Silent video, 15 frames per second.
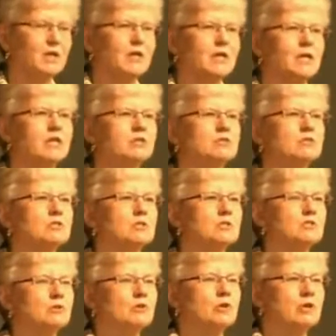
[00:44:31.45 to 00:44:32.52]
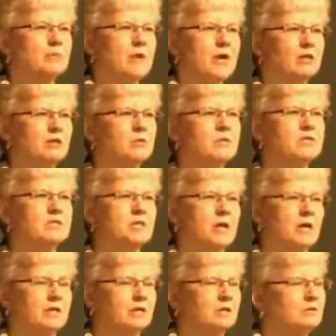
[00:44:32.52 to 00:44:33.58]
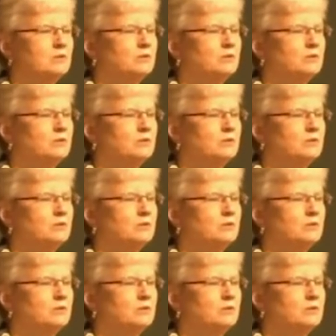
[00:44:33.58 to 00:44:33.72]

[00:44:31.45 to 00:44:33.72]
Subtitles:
Interesting story about Louisiana. When